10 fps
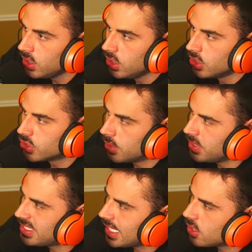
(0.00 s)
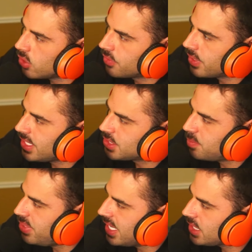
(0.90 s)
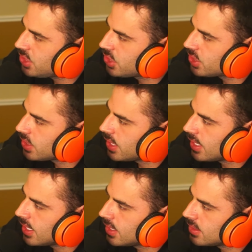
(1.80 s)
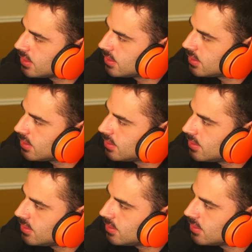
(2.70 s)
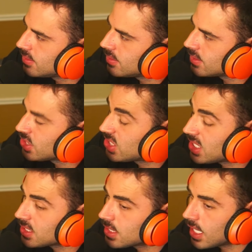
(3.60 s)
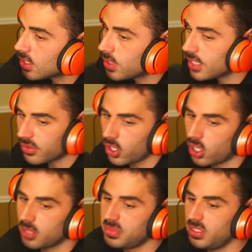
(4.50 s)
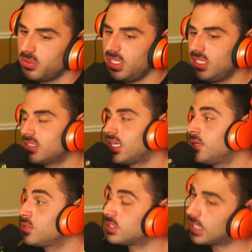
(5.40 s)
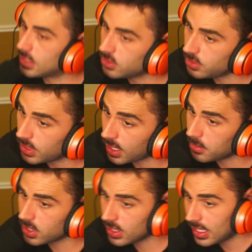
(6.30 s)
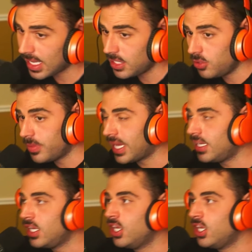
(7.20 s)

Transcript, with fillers: So I'm going to take over this bitch. And sucks that I don't have hobby reading time because, like, dude, I'm not going to lie to you, man.